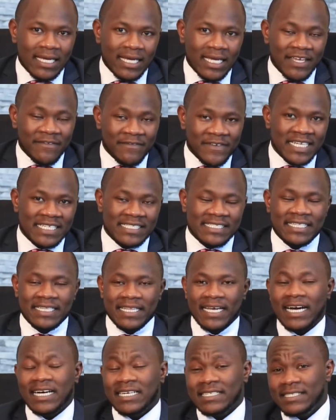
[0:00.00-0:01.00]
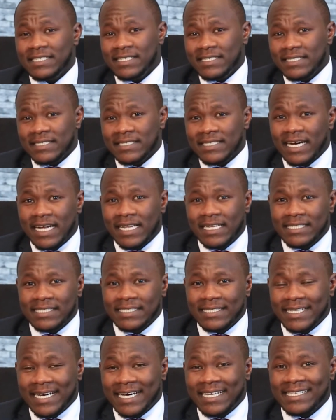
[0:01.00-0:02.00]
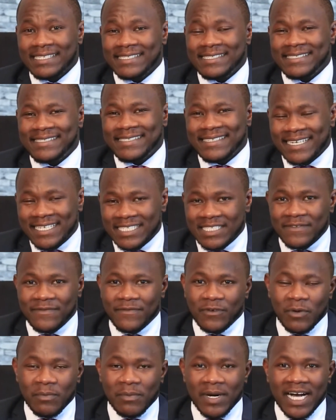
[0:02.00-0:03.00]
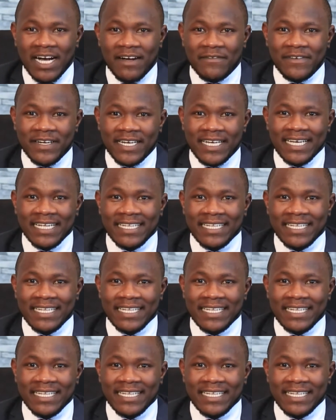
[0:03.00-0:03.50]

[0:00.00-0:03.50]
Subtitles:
events in the ICT's calendar, that is Transform Africa.